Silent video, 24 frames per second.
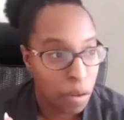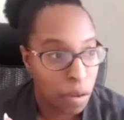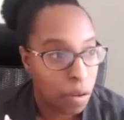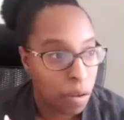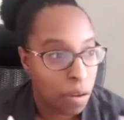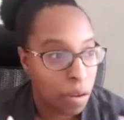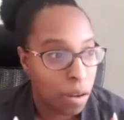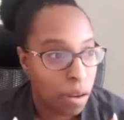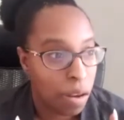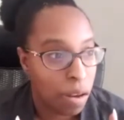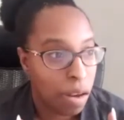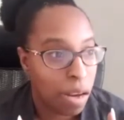
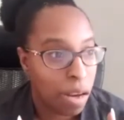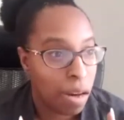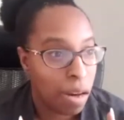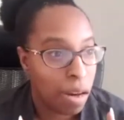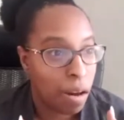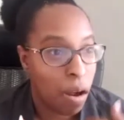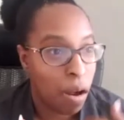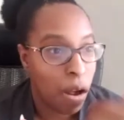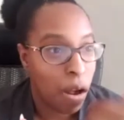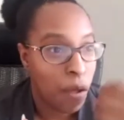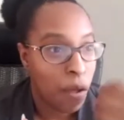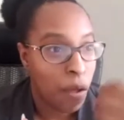
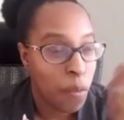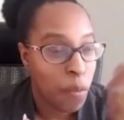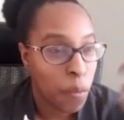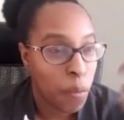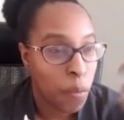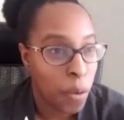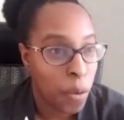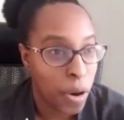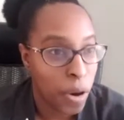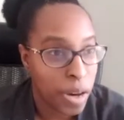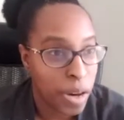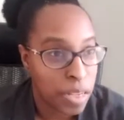all the
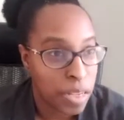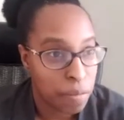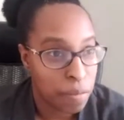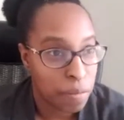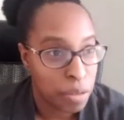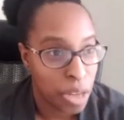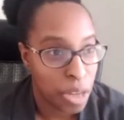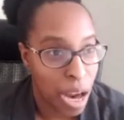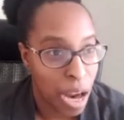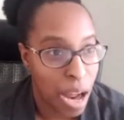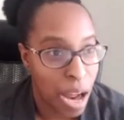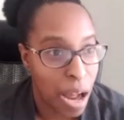worries of
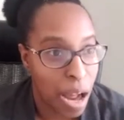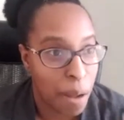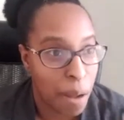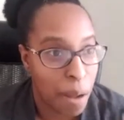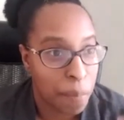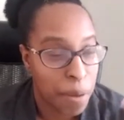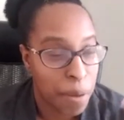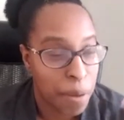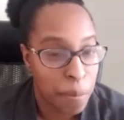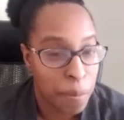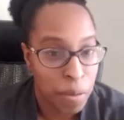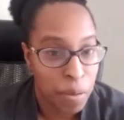job,
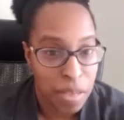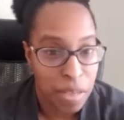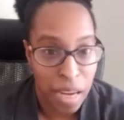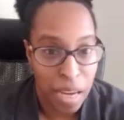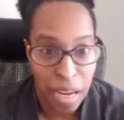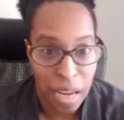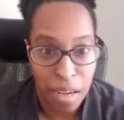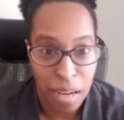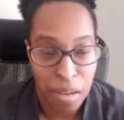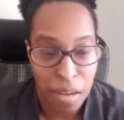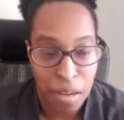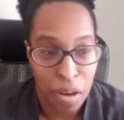people
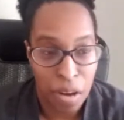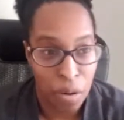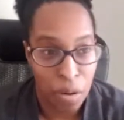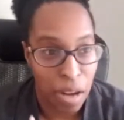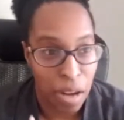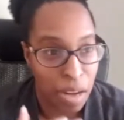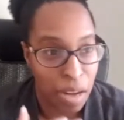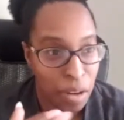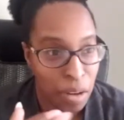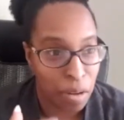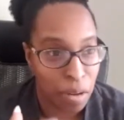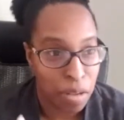saying,
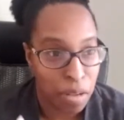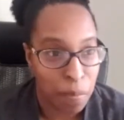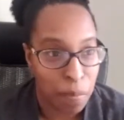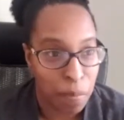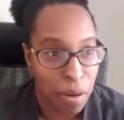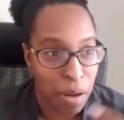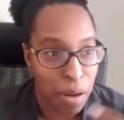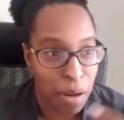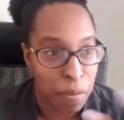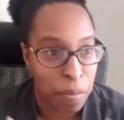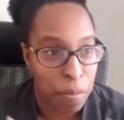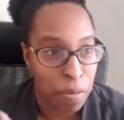
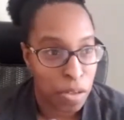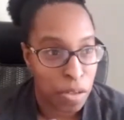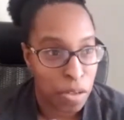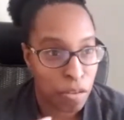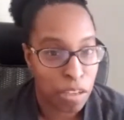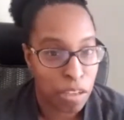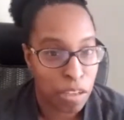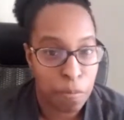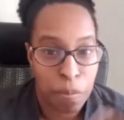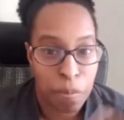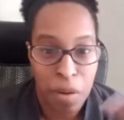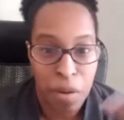sometimes people stress
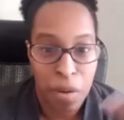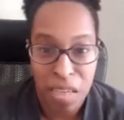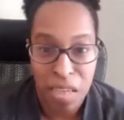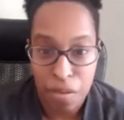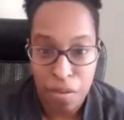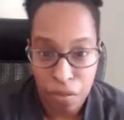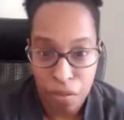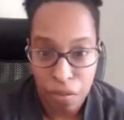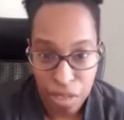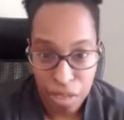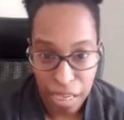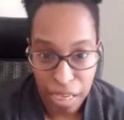because of
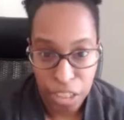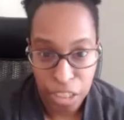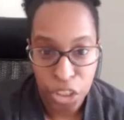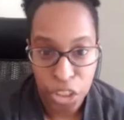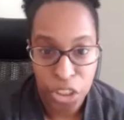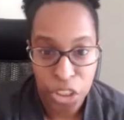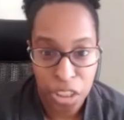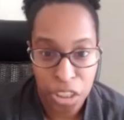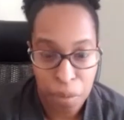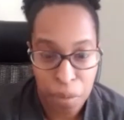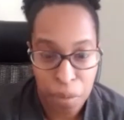relationship.